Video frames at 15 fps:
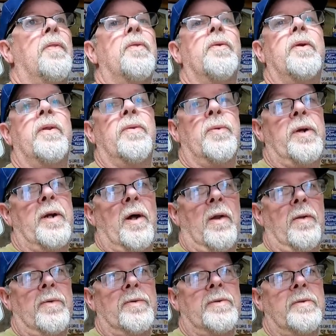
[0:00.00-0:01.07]

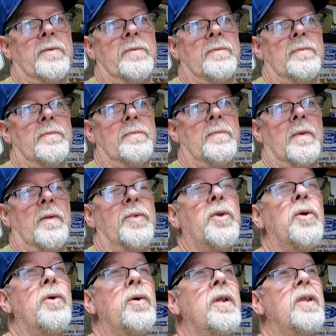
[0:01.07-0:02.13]
$33.
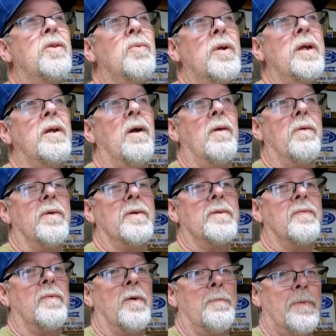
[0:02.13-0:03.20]
$33
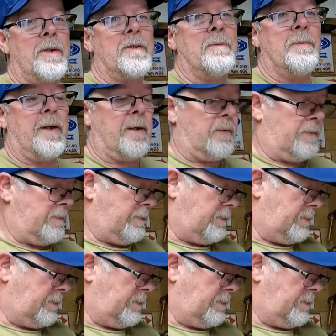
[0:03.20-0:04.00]
for a piece of metal.